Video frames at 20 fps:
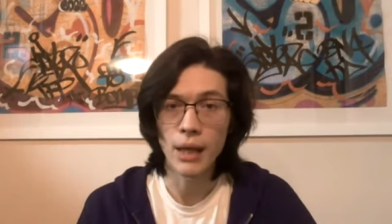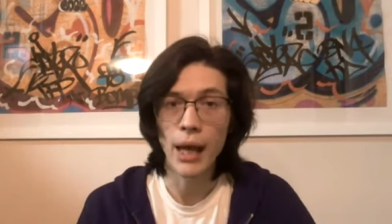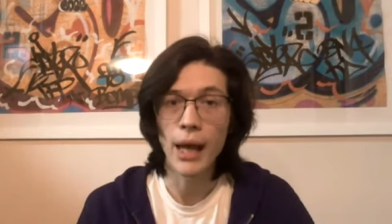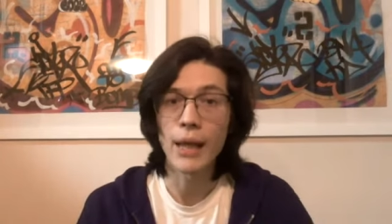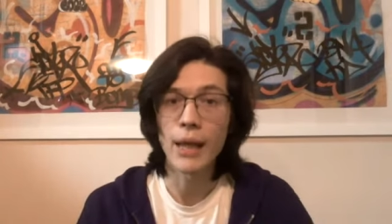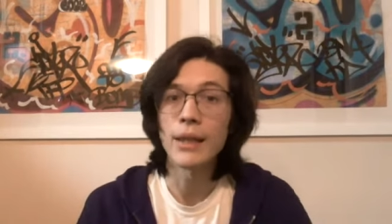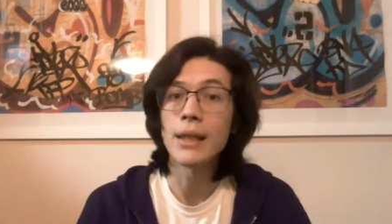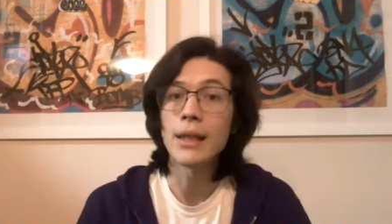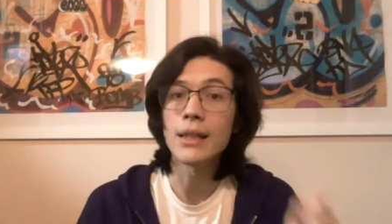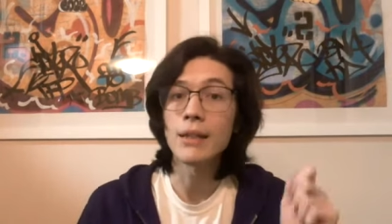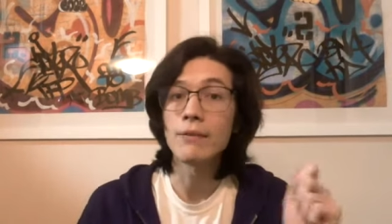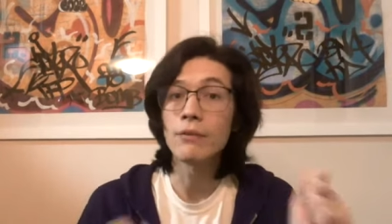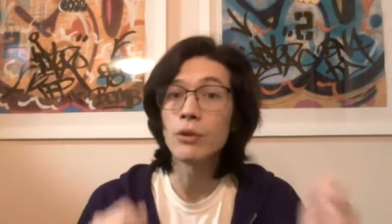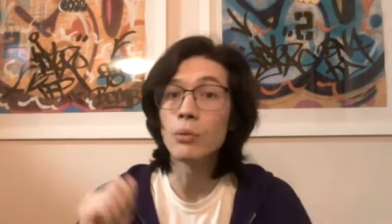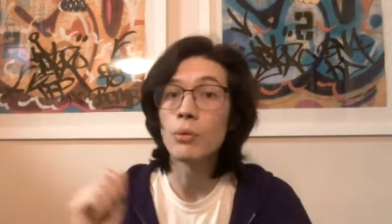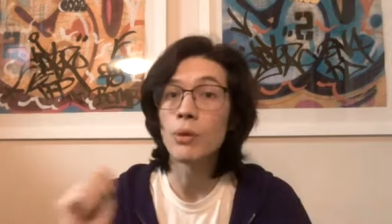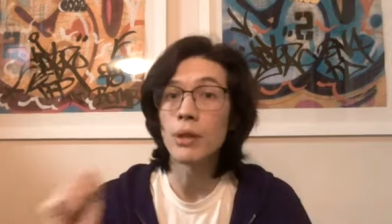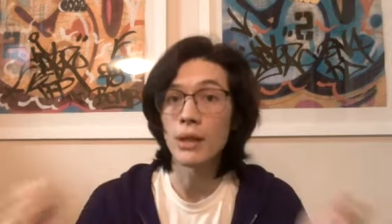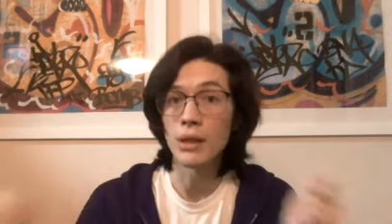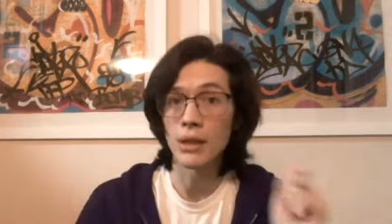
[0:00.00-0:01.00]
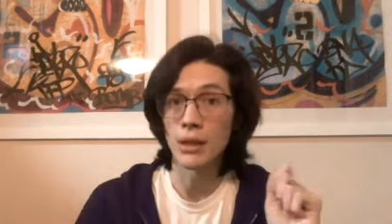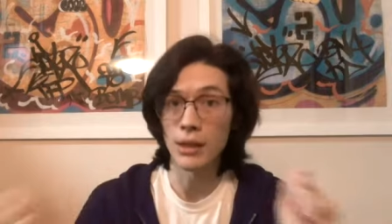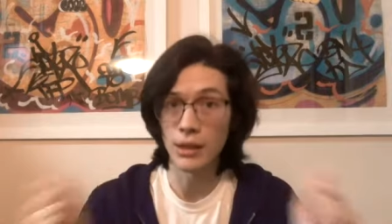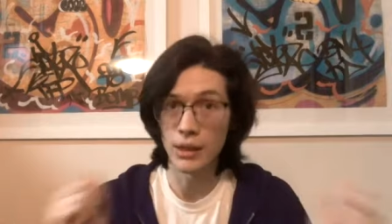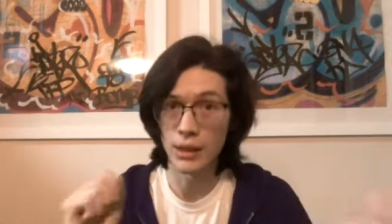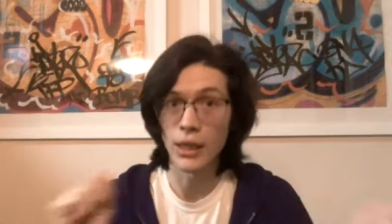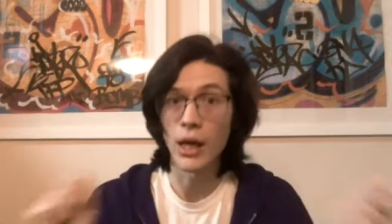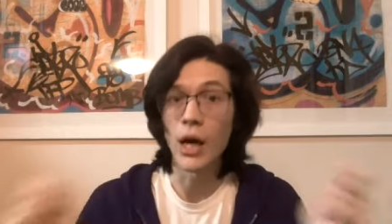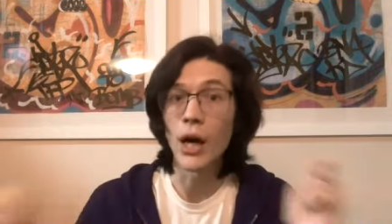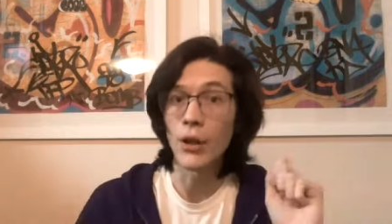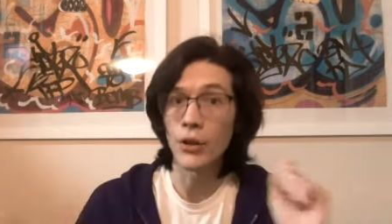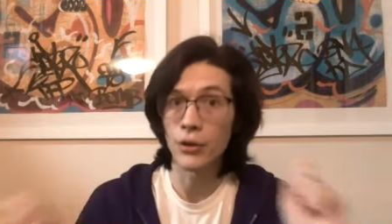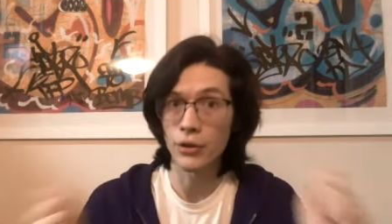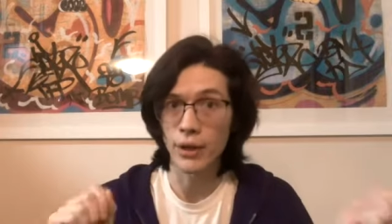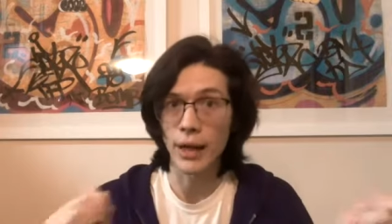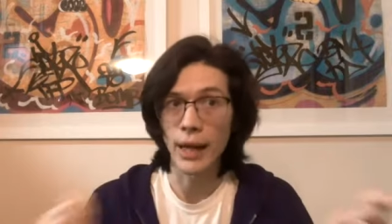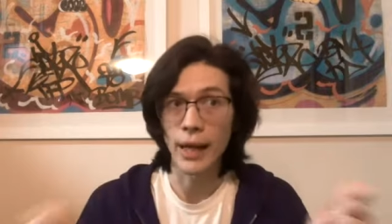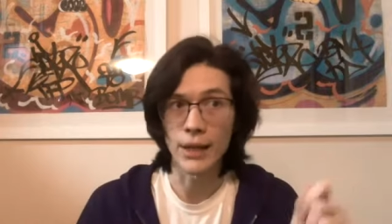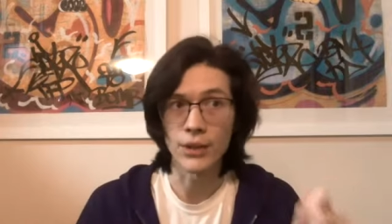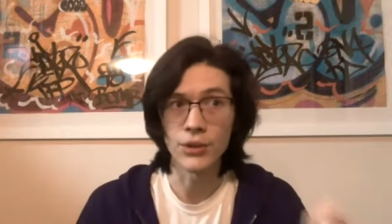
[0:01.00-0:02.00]
and they give you the
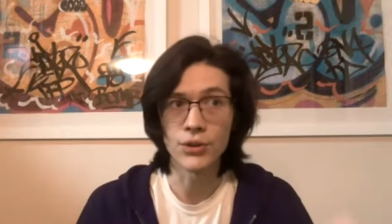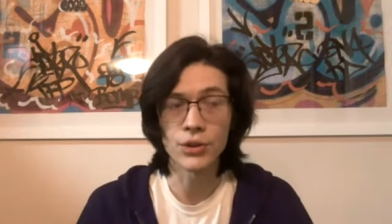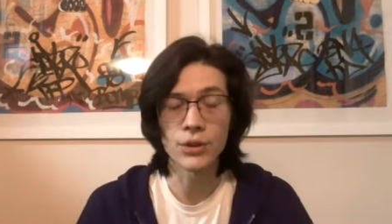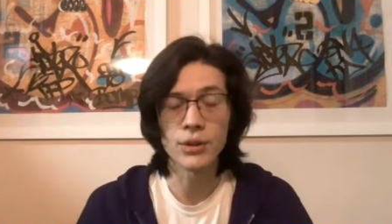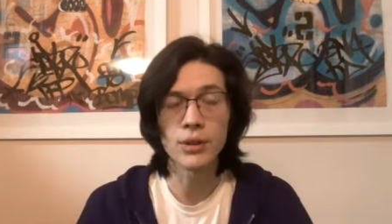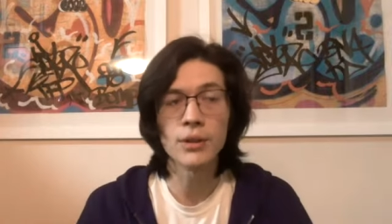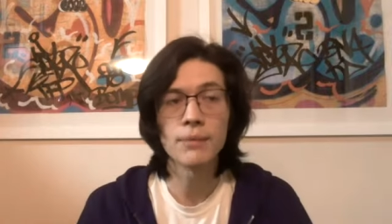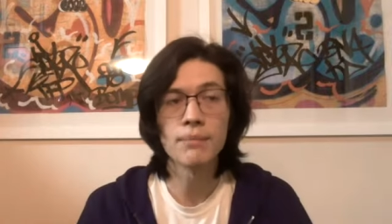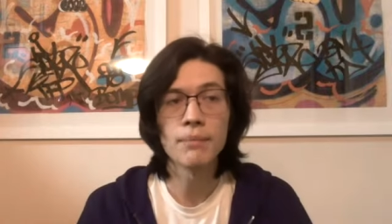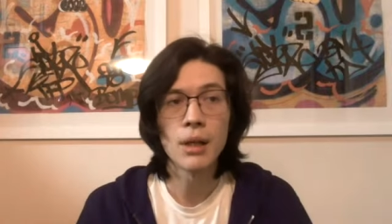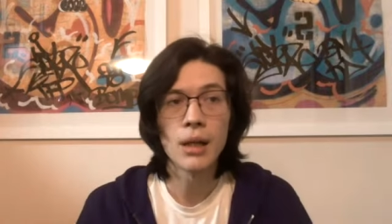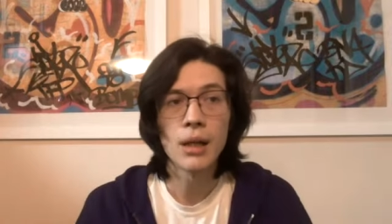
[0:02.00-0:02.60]
other answer,